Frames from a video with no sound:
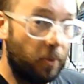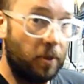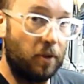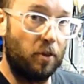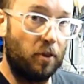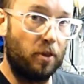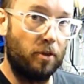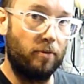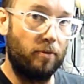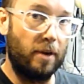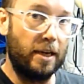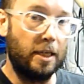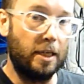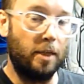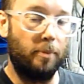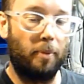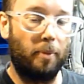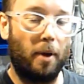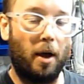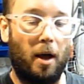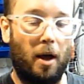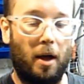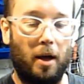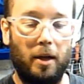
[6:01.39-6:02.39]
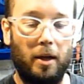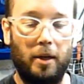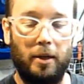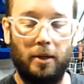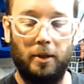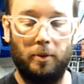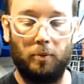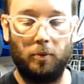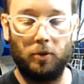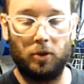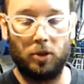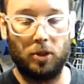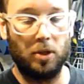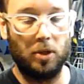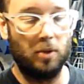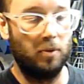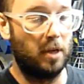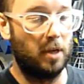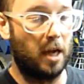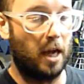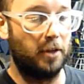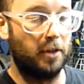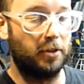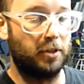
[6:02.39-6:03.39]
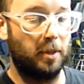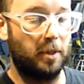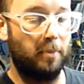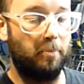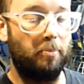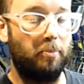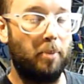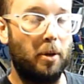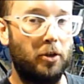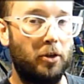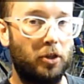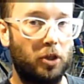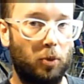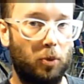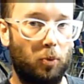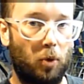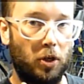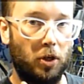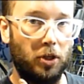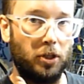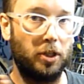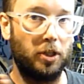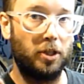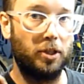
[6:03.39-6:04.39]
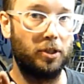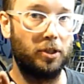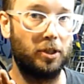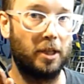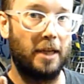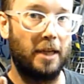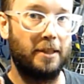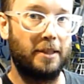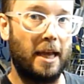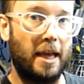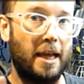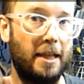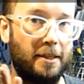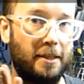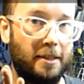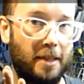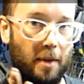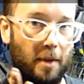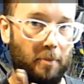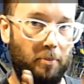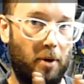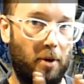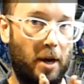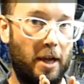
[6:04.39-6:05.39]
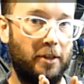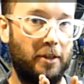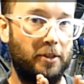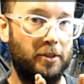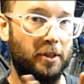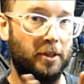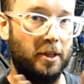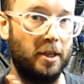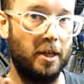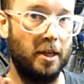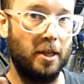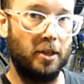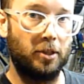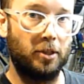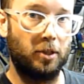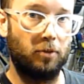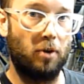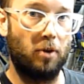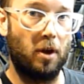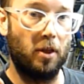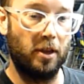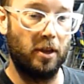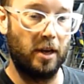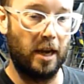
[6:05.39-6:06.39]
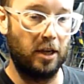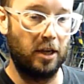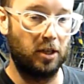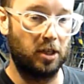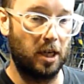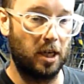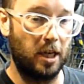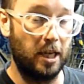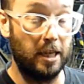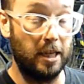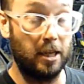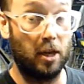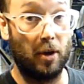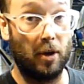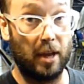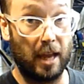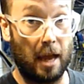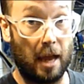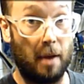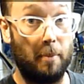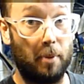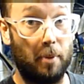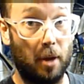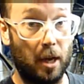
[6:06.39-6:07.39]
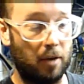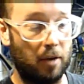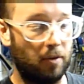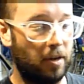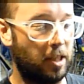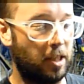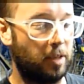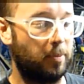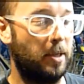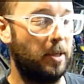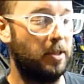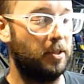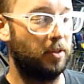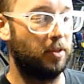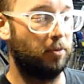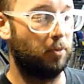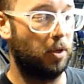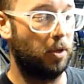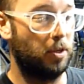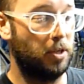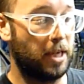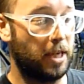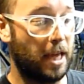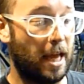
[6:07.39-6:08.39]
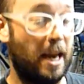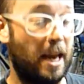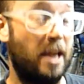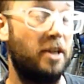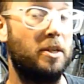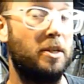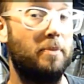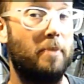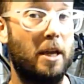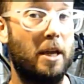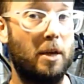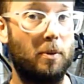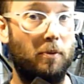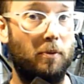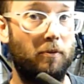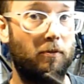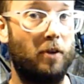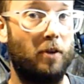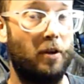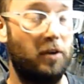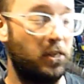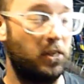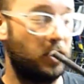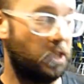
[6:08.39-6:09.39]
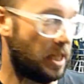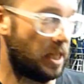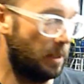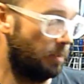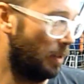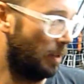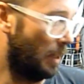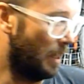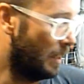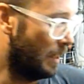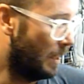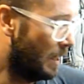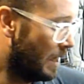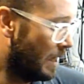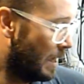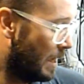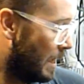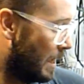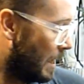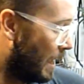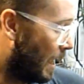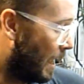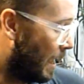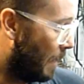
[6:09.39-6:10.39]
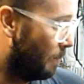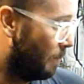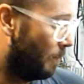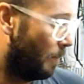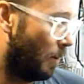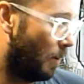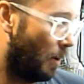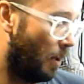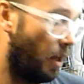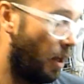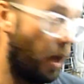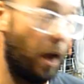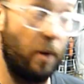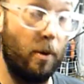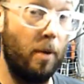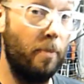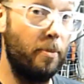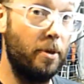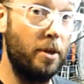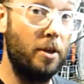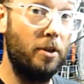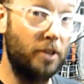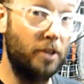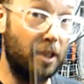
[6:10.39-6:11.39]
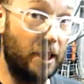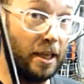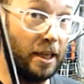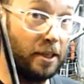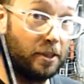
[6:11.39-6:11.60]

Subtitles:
a bit of threaded bar with 2 nuts and a bunch of washers as a headset press. So rather than actually going out and buying a really expensive one, you can actually make one very cheaply. I won't be using